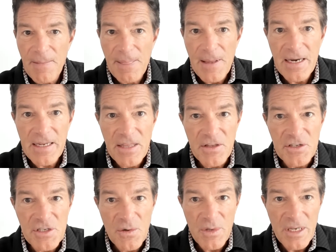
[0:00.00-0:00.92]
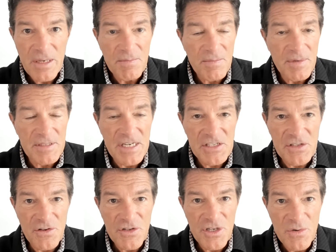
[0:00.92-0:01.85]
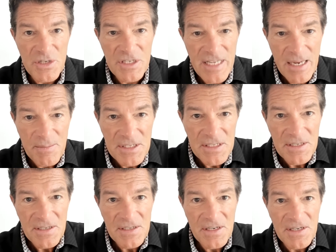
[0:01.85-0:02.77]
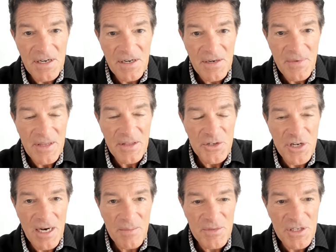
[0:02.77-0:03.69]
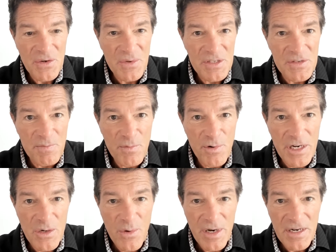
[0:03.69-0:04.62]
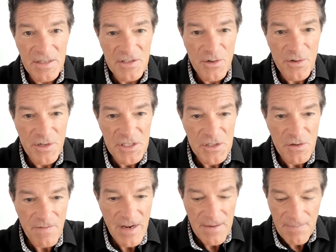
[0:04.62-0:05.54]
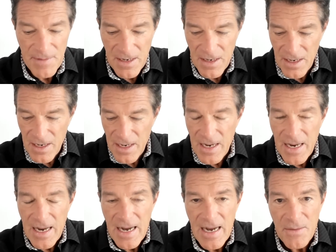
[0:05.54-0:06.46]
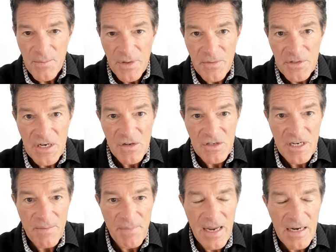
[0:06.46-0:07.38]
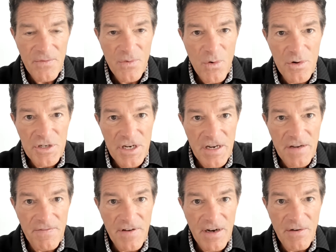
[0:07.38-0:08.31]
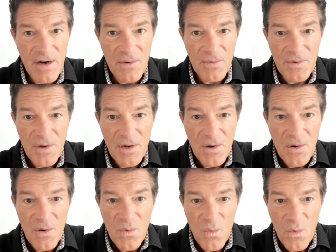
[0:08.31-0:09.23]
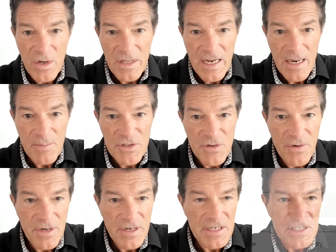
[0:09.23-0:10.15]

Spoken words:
And again, there's only a dozen or so steps in the job, so it's a pretty quick and dirty survey. And when the results come back, of course, you can figure out where the opportunities